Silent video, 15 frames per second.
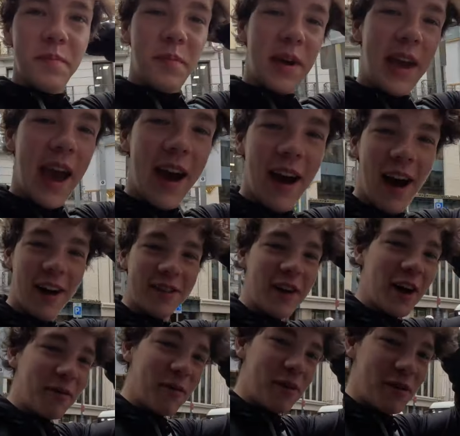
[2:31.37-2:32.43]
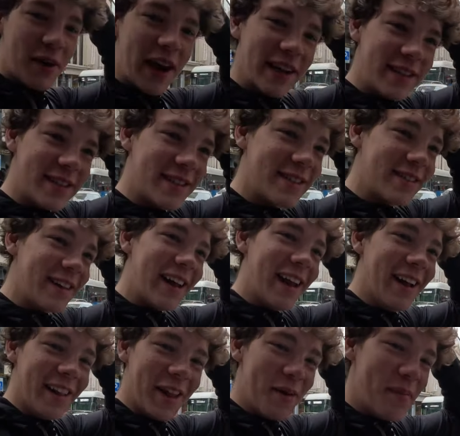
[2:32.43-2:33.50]
But yeah, I'll talk with you guys
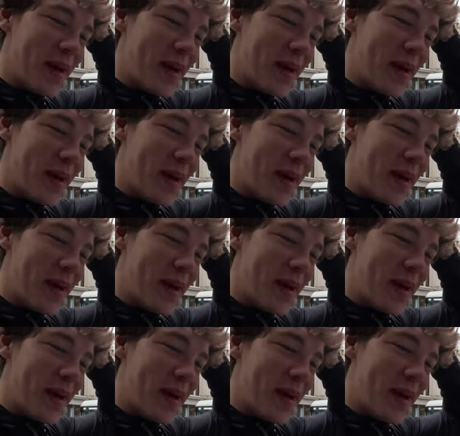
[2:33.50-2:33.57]
in a little